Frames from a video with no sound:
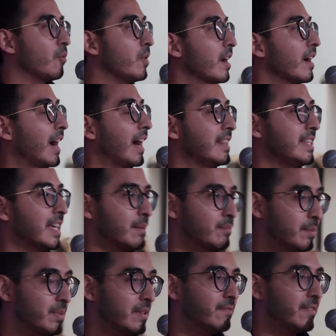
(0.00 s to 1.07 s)
We are at the
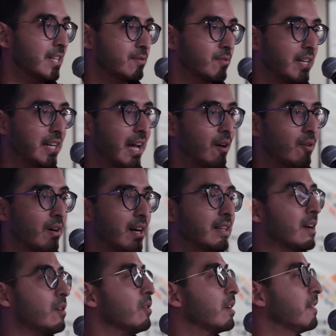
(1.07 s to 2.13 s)
MVP phase right now
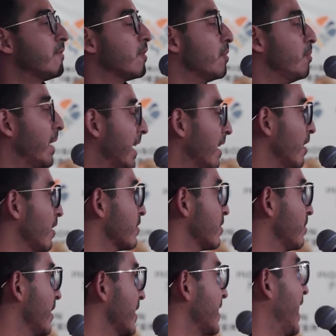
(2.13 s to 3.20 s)
and are looking for beta customers